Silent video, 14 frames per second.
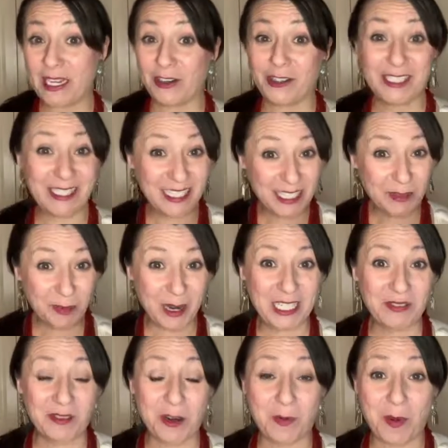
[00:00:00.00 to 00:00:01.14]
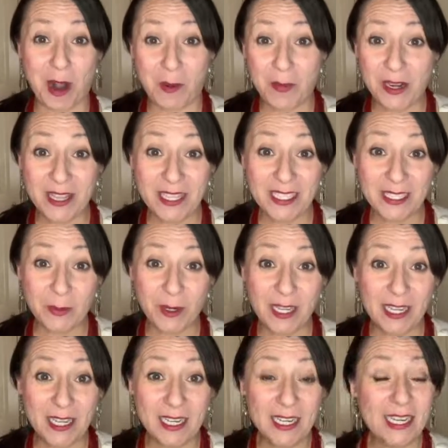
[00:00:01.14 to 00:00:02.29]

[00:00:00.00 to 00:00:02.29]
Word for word: or sales price for a property this week